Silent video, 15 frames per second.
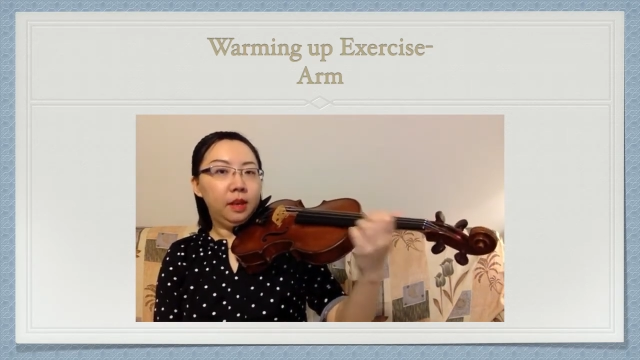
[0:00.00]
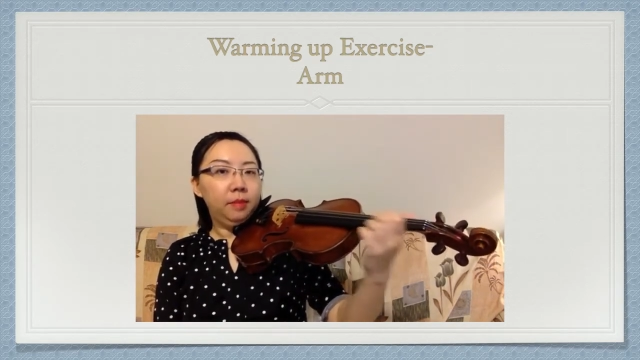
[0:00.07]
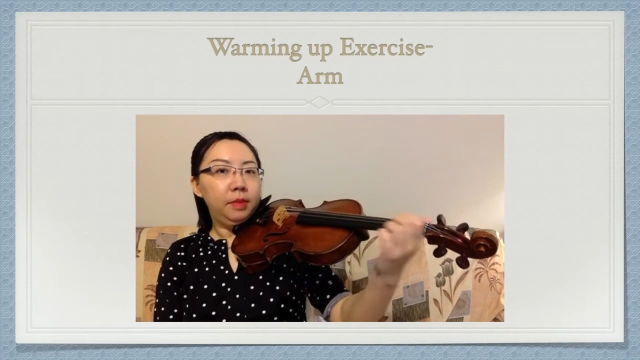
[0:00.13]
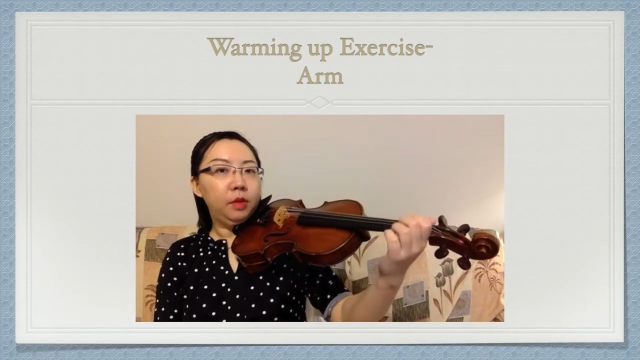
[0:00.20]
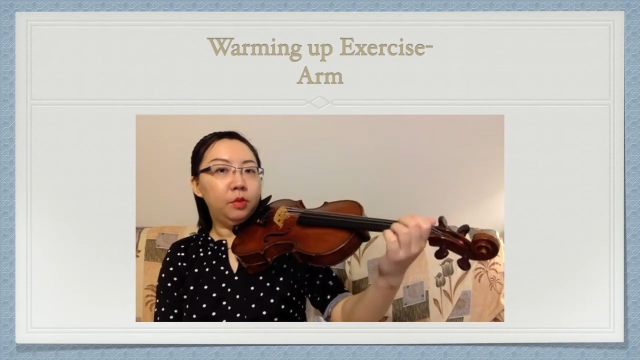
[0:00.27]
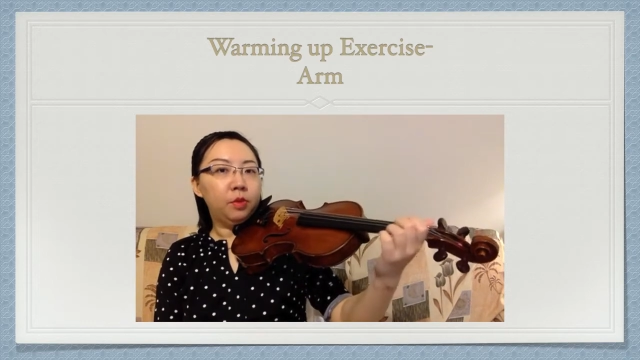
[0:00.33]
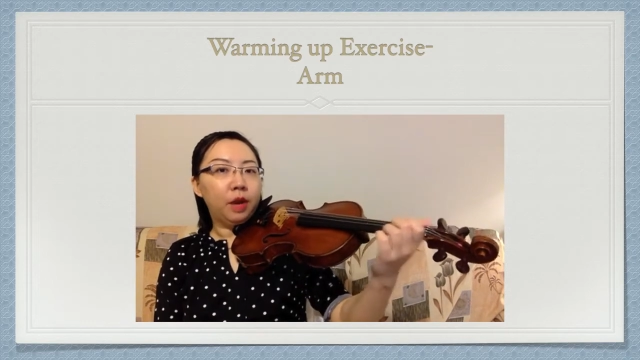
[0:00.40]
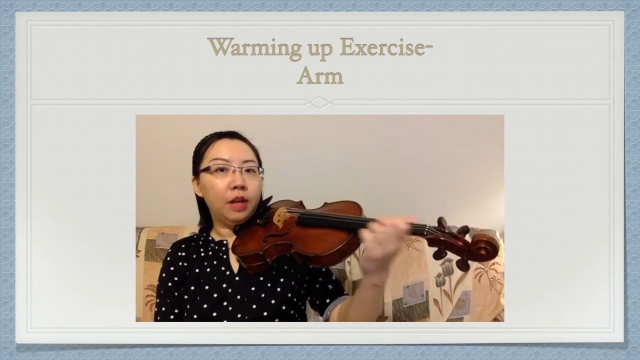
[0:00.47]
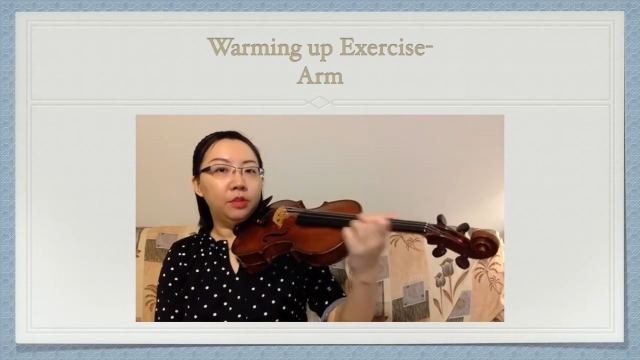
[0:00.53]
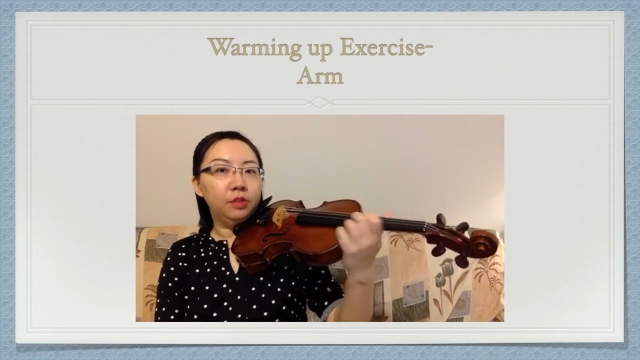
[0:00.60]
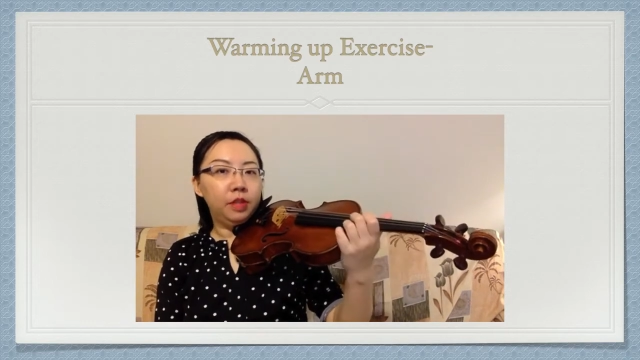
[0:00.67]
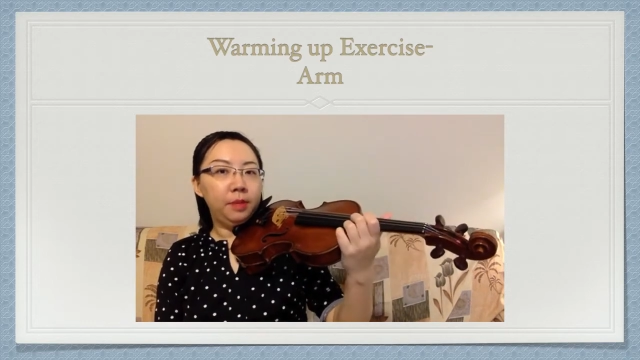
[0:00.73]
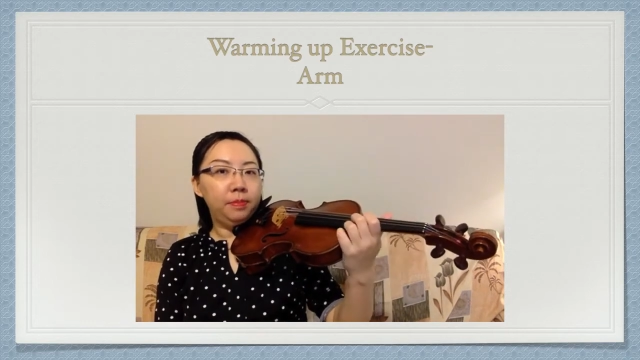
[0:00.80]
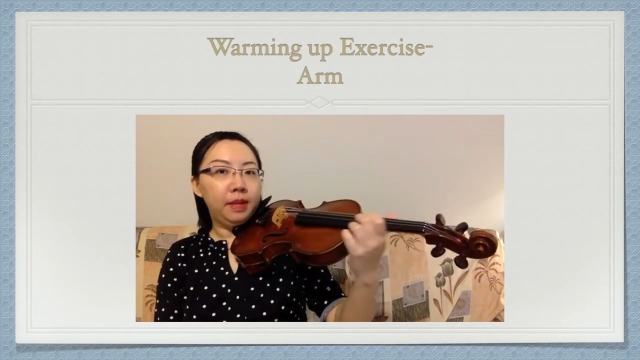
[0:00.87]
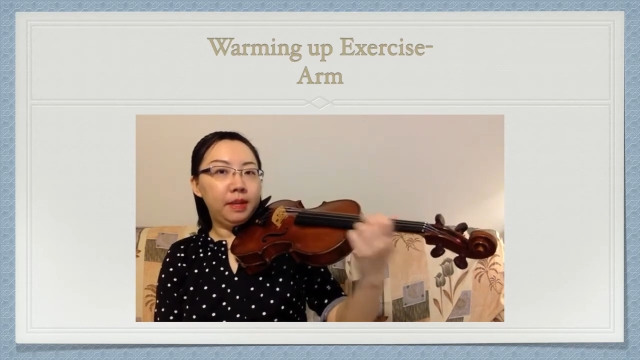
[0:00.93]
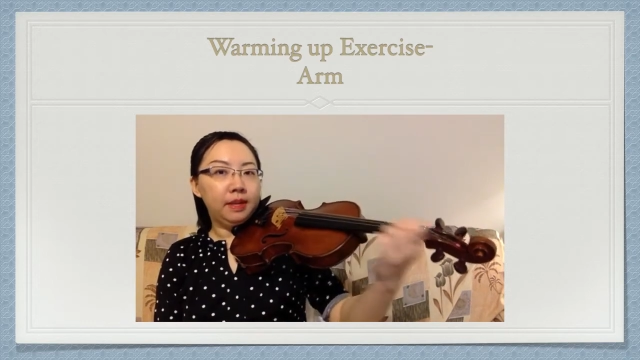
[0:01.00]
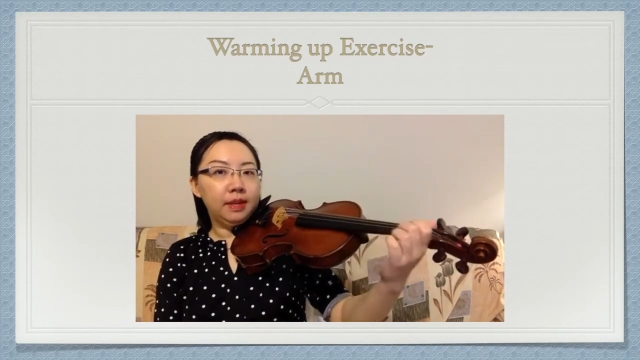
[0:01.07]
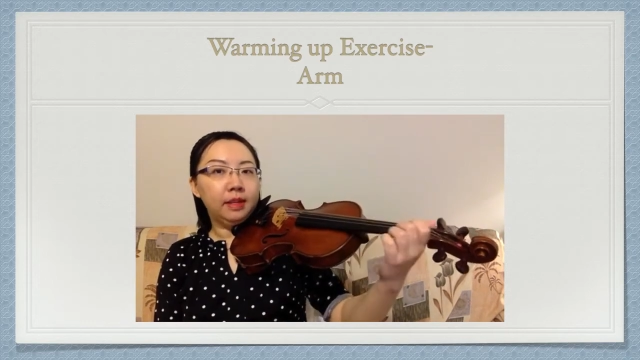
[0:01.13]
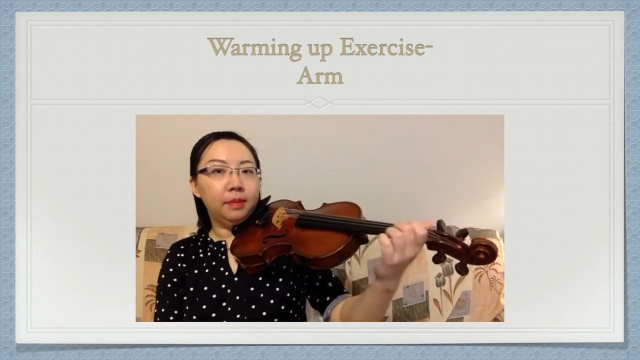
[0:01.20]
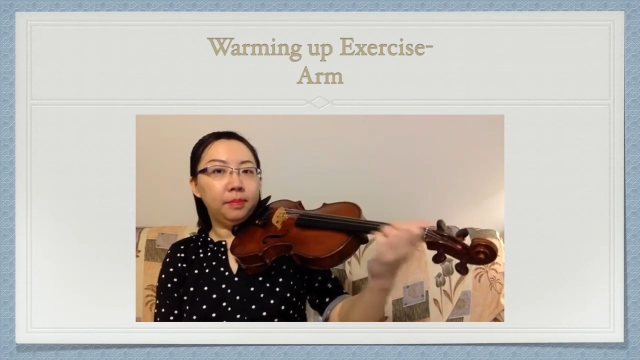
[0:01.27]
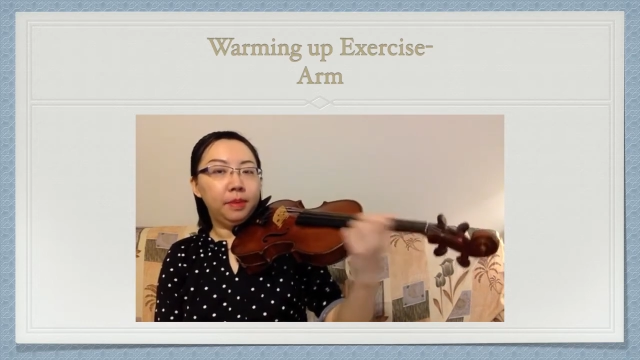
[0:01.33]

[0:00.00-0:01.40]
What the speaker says: be gradually bigger and